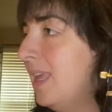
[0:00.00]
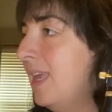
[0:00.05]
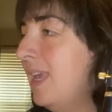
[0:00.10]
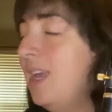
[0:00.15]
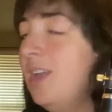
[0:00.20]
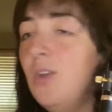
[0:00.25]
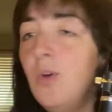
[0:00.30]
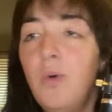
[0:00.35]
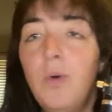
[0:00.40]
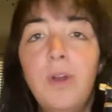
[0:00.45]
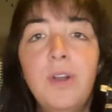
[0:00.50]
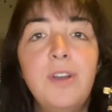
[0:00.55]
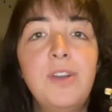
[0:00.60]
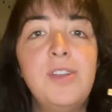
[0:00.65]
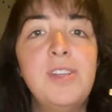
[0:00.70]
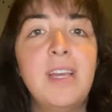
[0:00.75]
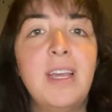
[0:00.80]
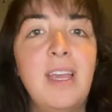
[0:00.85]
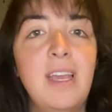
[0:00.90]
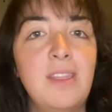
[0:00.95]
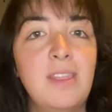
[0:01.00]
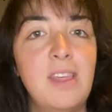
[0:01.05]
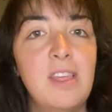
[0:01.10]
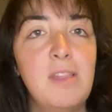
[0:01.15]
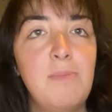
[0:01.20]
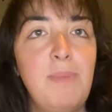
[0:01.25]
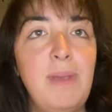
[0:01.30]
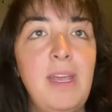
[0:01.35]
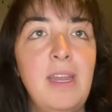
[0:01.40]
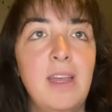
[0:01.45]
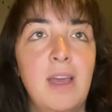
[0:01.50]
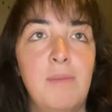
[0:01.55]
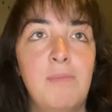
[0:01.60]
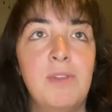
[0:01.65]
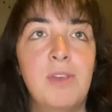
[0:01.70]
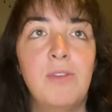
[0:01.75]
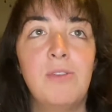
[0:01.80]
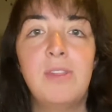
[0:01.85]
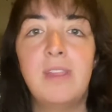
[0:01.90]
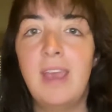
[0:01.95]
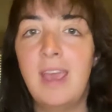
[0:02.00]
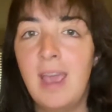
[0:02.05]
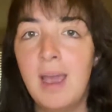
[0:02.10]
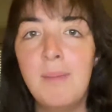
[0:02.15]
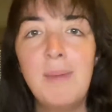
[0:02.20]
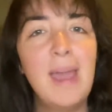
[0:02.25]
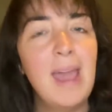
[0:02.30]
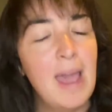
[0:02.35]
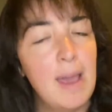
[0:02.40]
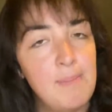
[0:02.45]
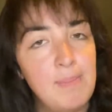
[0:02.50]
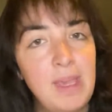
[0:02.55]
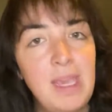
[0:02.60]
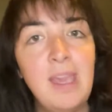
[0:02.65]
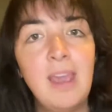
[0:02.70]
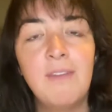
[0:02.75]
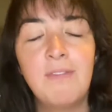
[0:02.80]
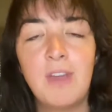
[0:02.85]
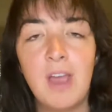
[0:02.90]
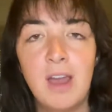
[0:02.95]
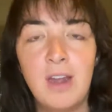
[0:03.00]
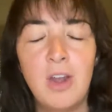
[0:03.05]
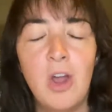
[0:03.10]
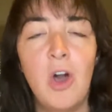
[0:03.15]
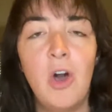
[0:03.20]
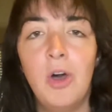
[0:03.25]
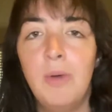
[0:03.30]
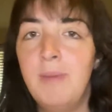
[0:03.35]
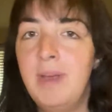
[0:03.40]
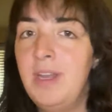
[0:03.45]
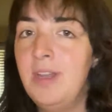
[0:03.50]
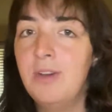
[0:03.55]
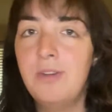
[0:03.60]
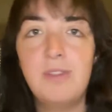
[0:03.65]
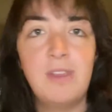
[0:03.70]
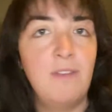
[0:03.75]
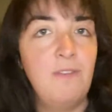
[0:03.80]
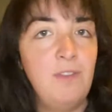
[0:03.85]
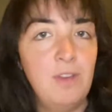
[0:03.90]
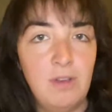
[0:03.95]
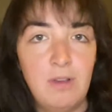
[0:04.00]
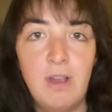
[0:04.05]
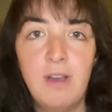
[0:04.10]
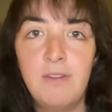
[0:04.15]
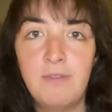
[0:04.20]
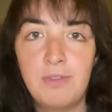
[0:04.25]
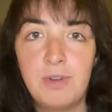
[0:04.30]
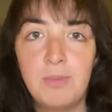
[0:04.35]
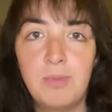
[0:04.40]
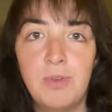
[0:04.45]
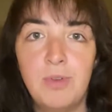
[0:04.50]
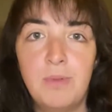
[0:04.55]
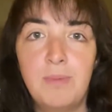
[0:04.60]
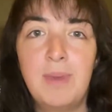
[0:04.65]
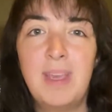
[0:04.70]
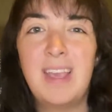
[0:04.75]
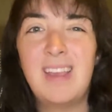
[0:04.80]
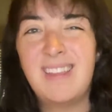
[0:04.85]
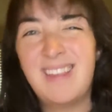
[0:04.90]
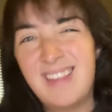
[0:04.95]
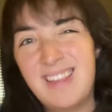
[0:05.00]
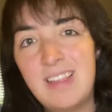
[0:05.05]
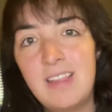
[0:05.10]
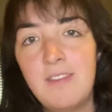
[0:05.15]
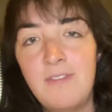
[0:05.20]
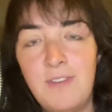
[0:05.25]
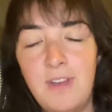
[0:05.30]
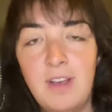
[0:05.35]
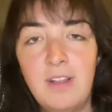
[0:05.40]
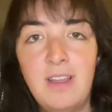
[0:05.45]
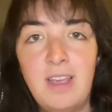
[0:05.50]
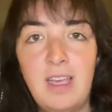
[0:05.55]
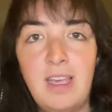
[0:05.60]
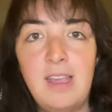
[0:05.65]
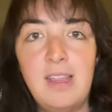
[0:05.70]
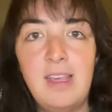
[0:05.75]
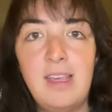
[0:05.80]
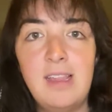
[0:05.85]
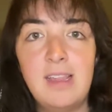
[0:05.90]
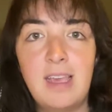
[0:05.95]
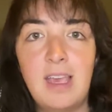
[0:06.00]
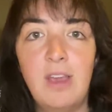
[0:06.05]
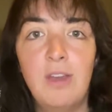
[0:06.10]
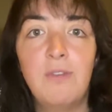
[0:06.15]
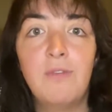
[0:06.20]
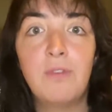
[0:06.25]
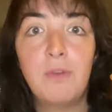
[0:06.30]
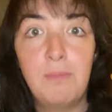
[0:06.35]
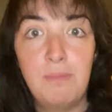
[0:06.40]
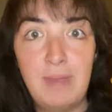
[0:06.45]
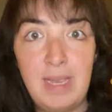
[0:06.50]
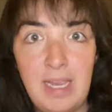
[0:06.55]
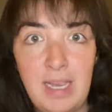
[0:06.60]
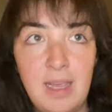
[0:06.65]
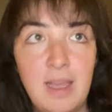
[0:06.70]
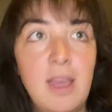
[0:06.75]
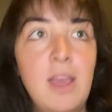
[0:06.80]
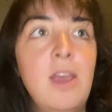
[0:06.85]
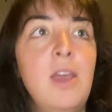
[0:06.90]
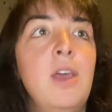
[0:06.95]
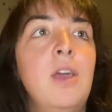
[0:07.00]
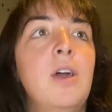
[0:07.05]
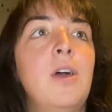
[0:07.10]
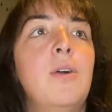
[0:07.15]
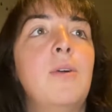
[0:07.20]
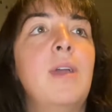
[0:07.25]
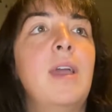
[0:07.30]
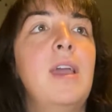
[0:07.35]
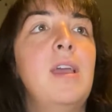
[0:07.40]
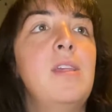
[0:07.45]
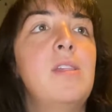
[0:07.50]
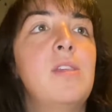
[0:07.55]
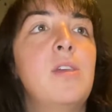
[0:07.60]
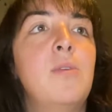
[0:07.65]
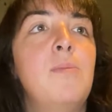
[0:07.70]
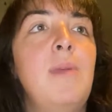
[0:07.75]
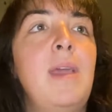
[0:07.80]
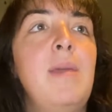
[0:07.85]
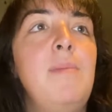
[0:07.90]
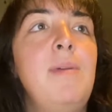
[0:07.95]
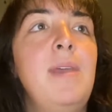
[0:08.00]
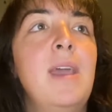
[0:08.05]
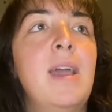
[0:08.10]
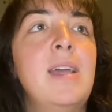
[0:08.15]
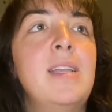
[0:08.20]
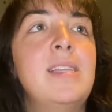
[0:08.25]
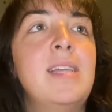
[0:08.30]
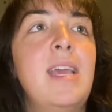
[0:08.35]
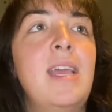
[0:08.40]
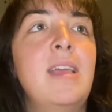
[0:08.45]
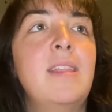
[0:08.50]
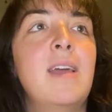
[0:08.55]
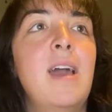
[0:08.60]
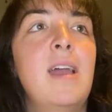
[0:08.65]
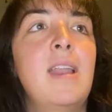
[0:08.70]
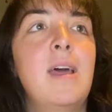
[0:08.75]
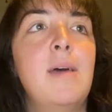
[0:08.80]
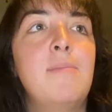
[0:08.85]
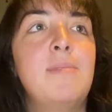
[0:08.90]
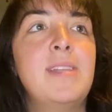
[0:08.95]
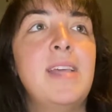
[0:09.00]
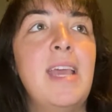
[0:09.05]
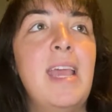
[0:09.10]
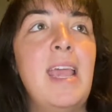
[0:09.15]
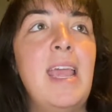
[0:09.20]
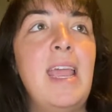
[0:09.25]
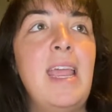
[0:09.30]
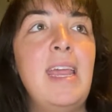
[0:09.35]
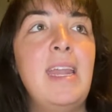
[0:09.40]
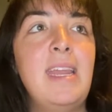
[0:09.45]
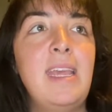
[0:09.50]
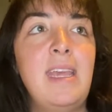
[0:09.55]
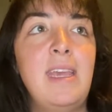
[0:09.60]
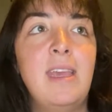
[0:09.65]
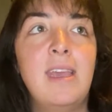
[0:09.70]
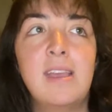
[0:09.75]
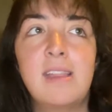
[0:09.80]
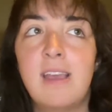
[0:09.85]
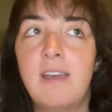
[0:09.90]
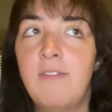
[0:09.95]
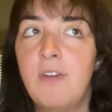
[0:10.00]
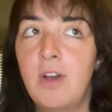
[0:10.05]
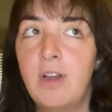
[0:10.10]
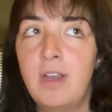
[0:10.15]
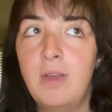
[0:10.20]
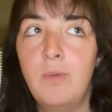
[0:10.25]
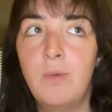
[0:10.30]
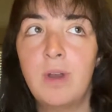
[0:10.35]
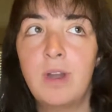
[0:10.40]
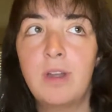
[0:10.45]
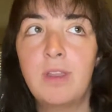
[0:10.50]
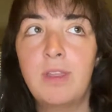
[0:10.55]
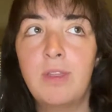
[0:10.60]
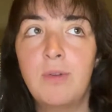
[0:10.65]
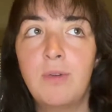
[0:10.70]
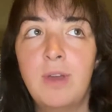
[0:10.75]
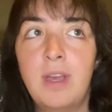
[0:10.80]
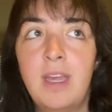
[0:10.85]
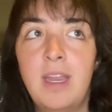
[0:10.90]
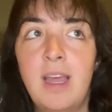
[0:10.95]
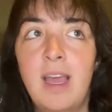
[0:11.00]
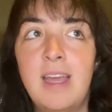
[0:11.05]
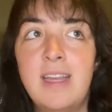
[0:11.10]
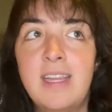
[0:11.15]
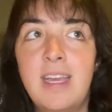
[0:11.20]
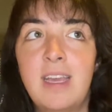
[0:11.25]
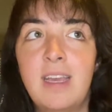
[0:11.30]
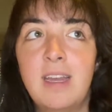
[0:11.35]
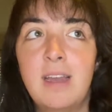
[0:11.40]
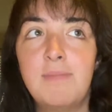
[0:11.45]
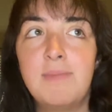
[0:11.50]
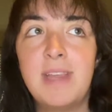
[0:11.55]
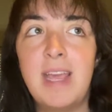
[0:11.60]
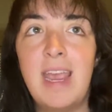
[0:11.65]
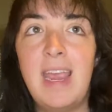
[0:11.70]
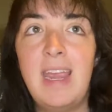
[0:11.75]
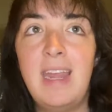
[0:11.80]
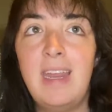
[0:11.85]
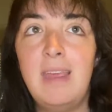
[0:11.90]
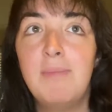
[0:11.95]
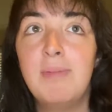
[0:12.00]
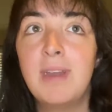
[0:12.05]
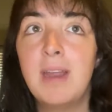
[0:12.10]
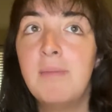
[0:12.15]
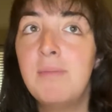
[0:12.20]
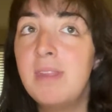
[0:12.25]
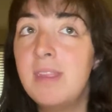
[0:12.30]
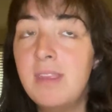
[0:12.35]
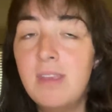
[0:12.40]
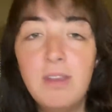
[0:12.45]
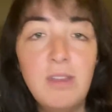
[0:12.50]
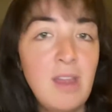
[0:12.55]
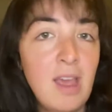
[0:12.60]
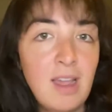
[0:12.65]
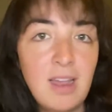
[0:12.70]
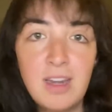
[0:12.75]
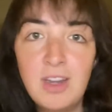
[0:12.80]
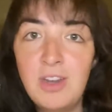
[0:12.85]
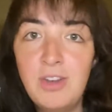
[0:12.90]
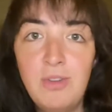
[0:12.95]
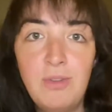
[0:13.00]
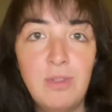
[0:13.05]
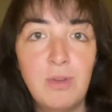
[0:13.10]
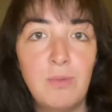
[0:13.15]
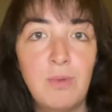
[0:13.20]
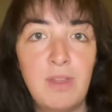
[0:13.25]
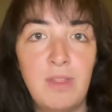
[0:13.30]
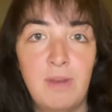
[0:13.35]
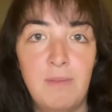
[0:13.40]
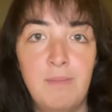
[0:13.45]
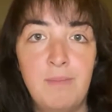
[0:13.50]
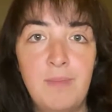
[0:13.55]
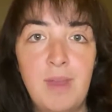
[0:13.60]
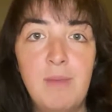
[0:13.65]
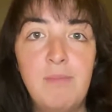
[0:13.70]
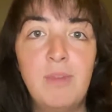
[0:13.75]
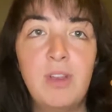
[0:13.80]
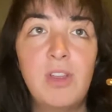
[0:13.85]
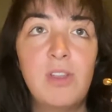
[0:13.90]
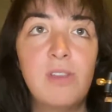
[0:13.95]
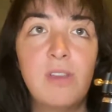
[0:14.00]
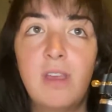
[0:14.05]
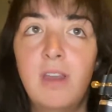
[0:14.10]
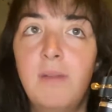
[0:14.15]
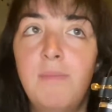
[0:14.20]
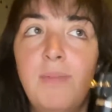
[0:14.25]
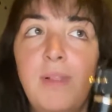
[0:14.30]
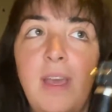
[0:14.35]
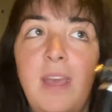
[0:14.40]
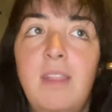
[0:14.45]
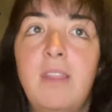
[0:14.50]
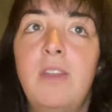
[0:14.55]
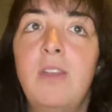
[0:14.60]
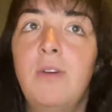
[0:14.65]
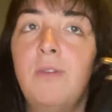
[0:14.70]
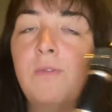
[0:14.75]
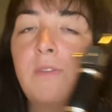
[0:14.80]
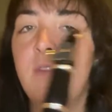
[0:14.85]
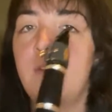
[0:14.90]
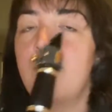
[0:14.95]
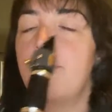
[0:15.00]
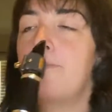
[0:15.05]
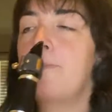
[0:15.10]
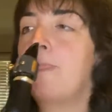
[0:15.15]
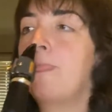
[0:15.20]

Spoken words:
In order to get the speed up, so say I'm happy, I've gotten all my notes, I feel comfortable, because this is a fairly easy scale for me. Okay, so maybe I take that up to 80, because I've already worked through it. I take it up to 80, but I'm still not gonna do the rhythm. I'm just gonna play the notes.